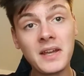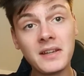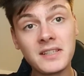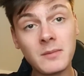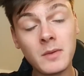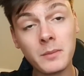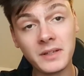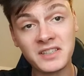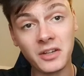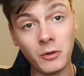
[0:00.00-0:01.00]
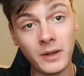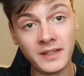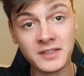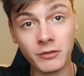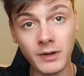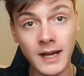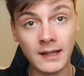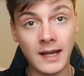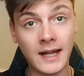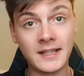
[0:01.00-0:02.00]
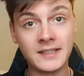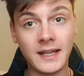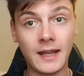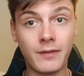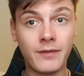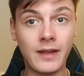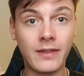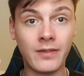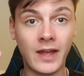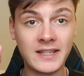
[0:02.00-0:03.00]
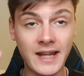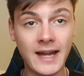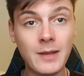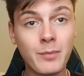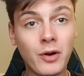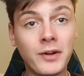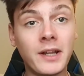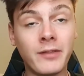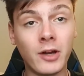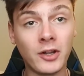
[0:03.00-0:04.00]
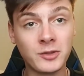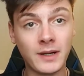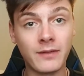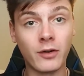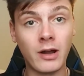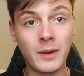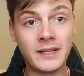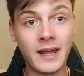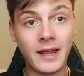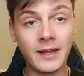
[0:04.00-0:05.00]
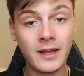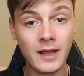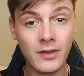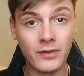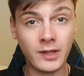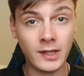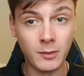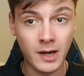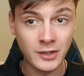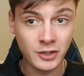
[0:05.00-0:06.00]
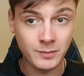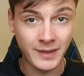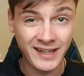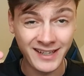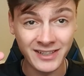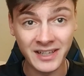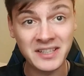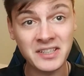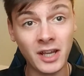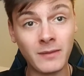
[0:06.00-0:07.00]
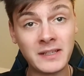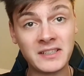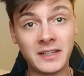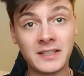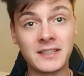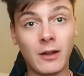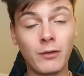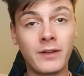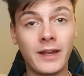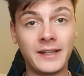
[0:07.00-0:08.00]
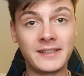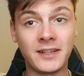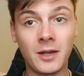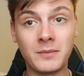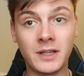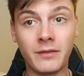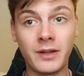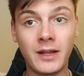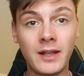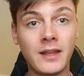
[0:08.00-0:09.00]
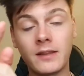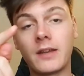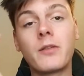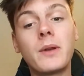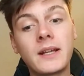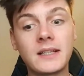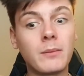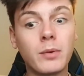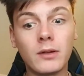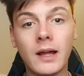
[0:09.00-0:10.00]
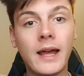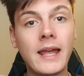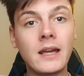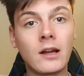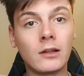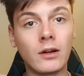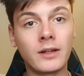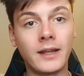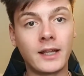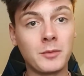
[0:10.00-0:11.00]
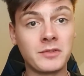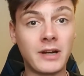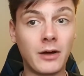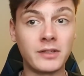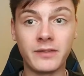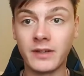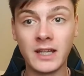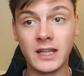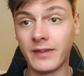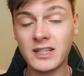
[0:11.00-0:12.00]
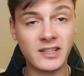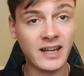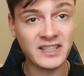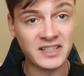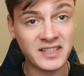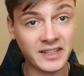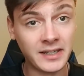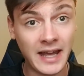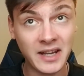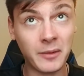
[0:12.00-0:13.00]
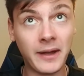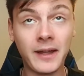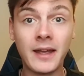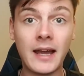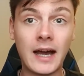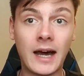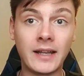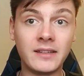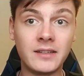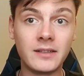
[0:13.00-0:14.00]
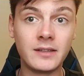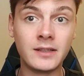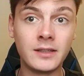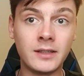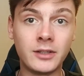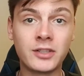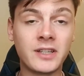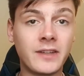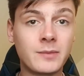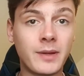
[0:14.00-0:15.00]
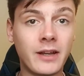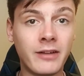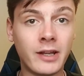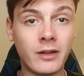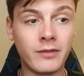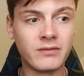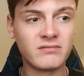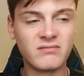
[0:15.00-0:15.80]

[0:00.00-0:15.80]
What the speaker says: Tip number 2 is to realise if there's any point of your 24-hour day that you are just being a disservice to yourself, in terms of, give you an example, like 8 o'clock, it comes round, you've actually had your tea anyway, and you're just in this period of